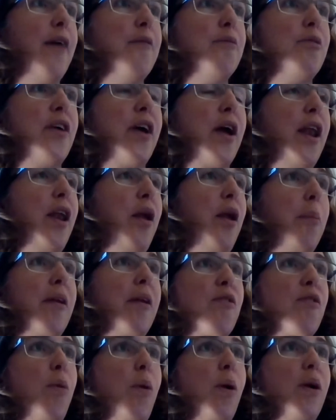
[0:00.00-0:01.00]
doing a little bit
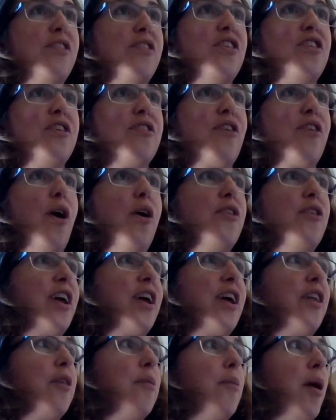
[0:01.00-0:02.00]
of qualitative
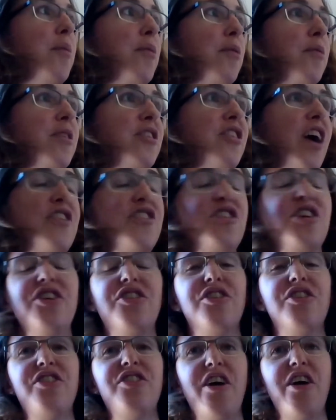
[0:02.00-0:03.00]
coding at the moment, which actually
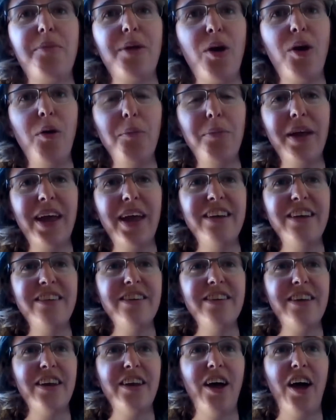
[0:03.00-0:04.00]
isn't terribly
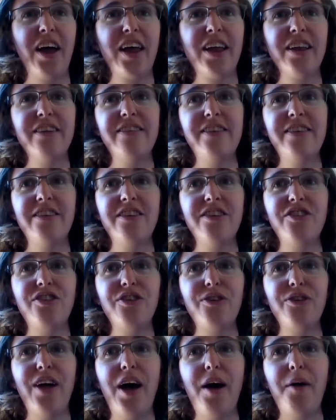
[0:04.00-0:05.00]
complicated, and I can sit and
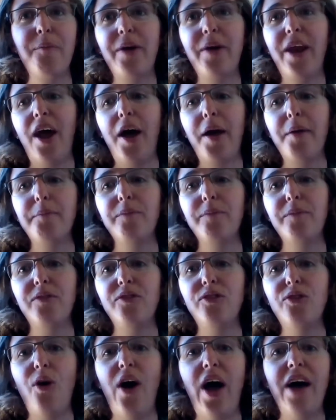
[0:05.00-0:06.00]
do that when I'm
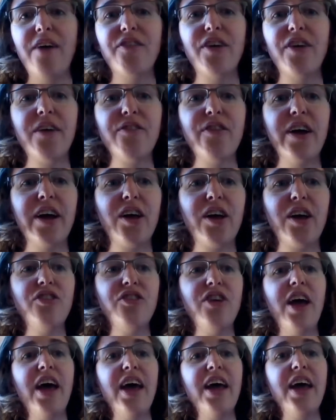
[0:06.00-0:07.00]
not having a very good
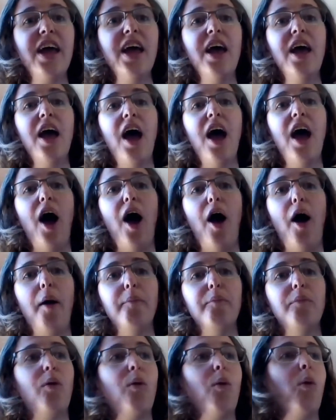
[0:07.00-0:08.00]
day,
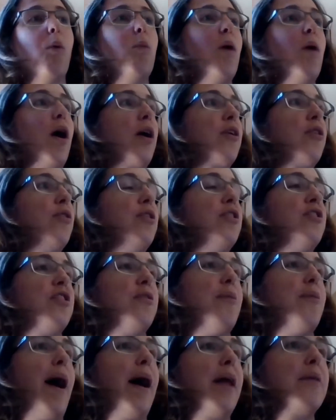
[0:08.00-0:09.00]
or work through
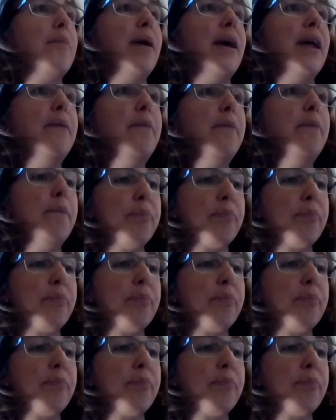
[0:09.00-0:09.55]
some admin.